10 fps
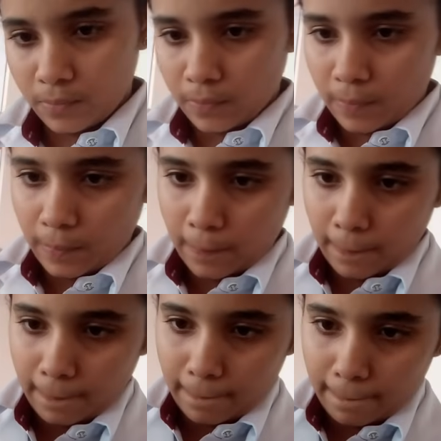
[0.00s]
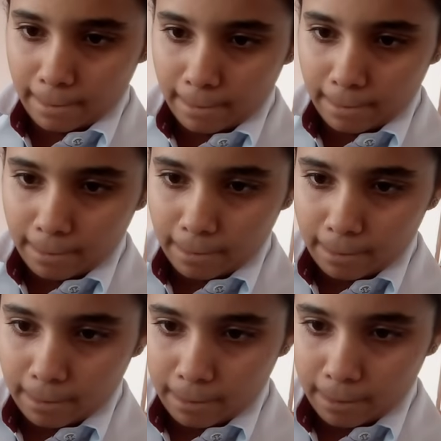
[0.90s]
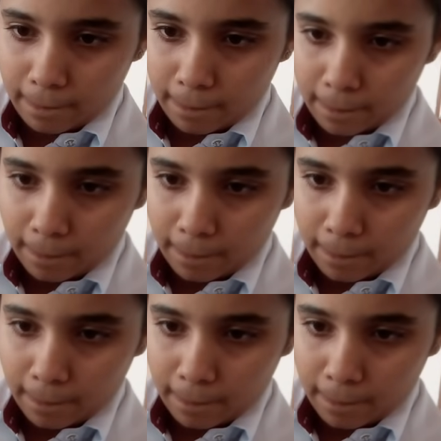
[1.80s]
Nobody speaks.